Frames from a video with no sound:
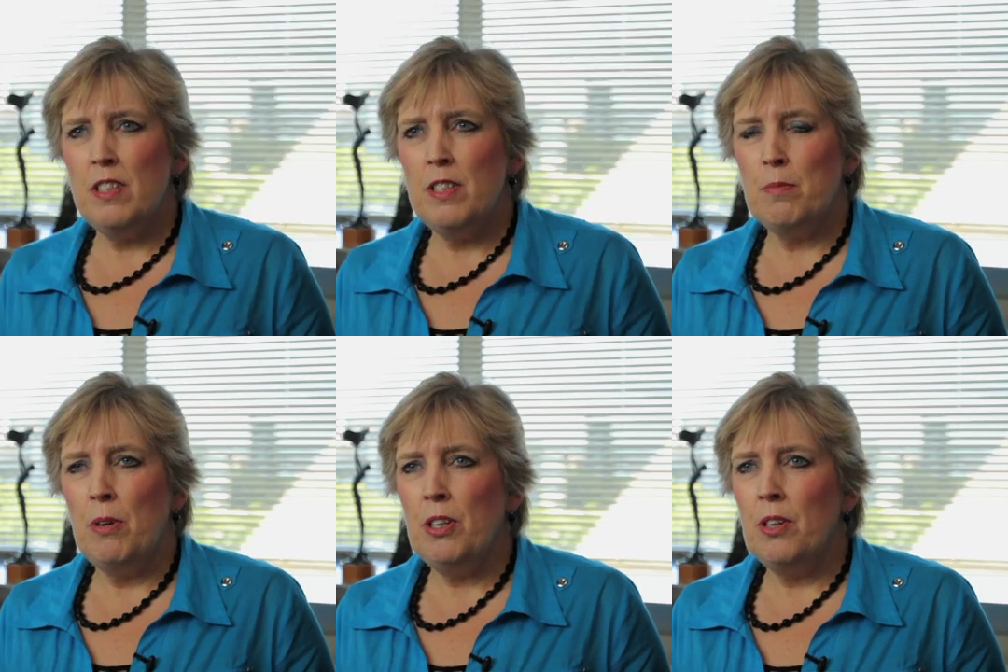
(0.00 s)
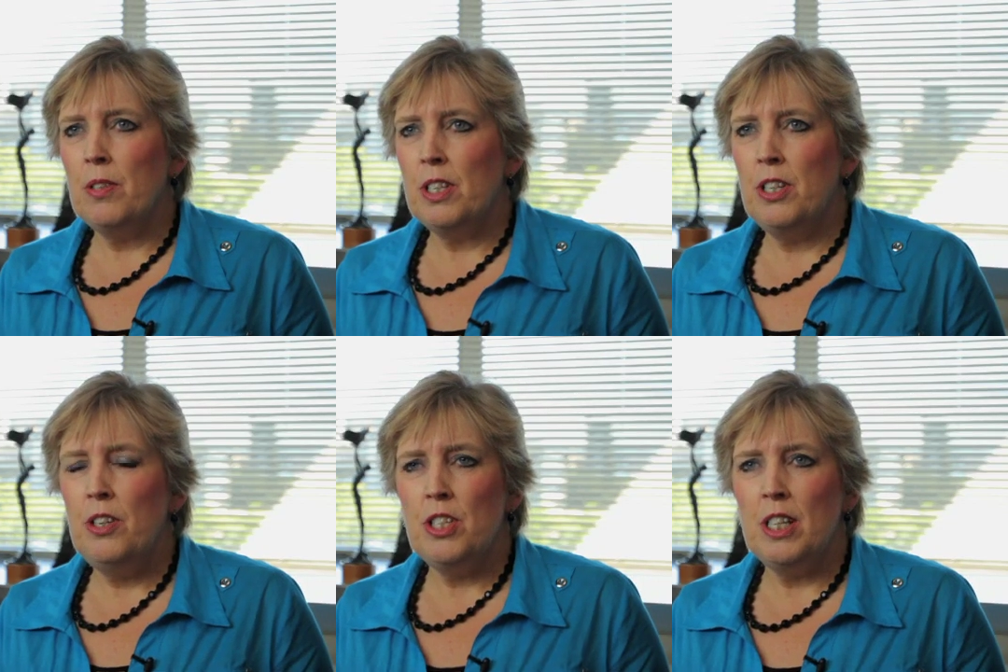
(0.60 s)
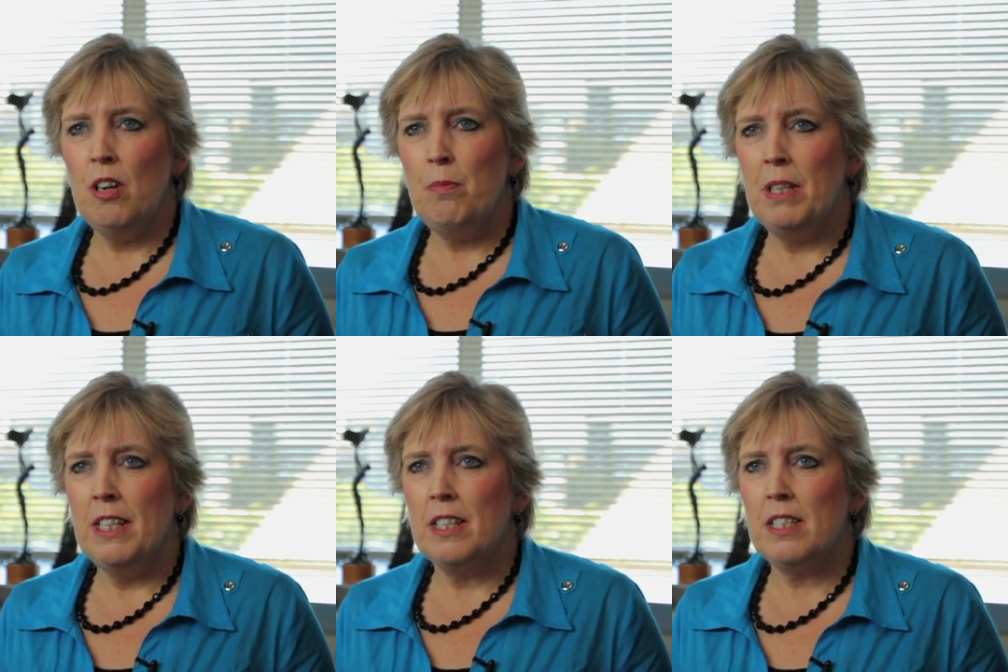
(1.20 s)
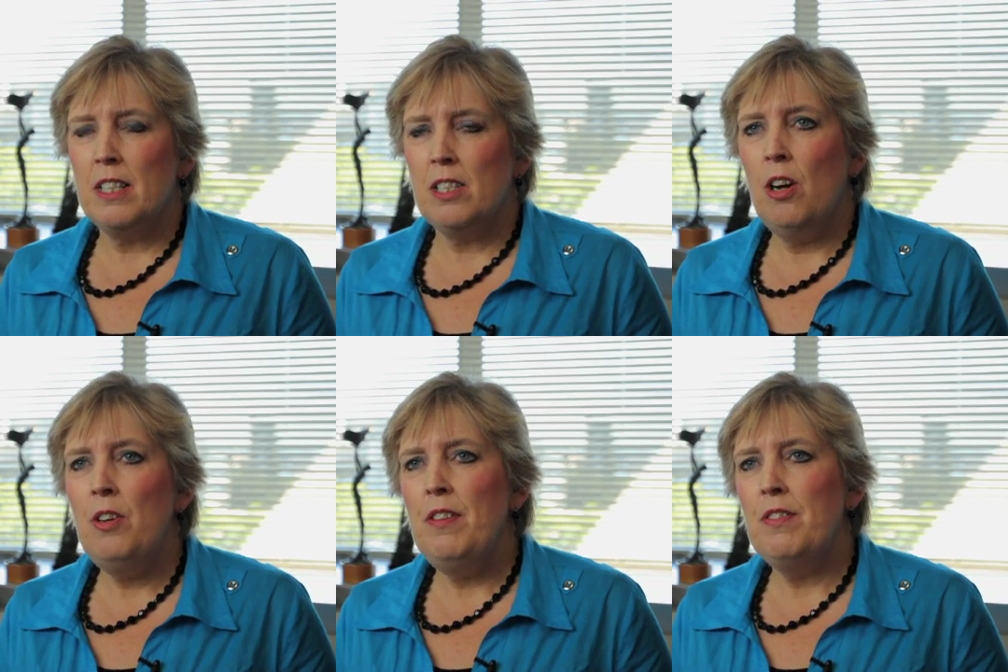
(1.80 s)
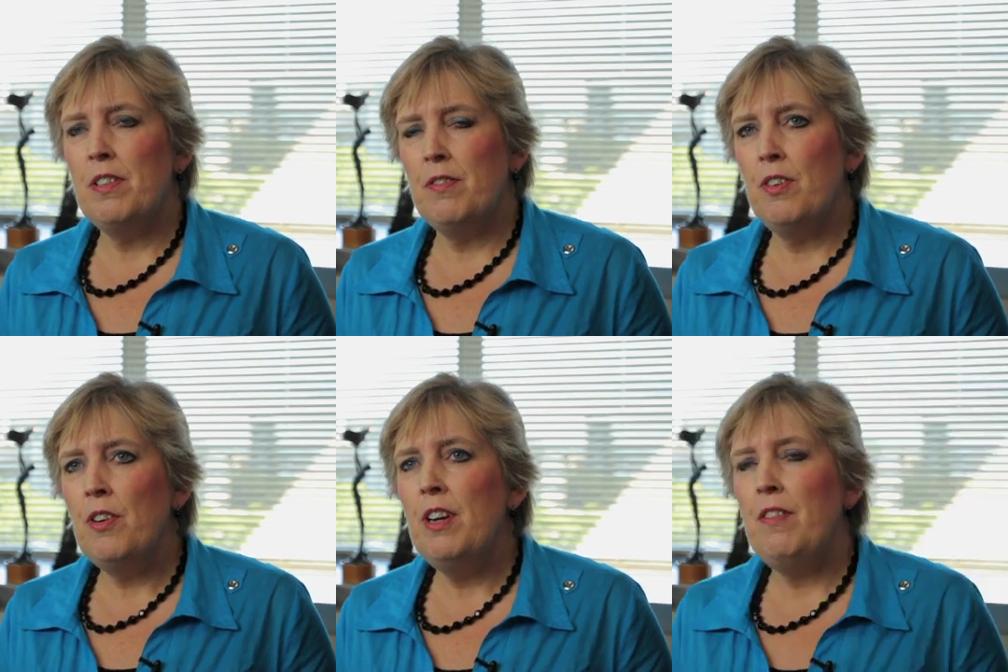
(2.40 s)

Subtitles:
of these molecules are hugely complex, so only very,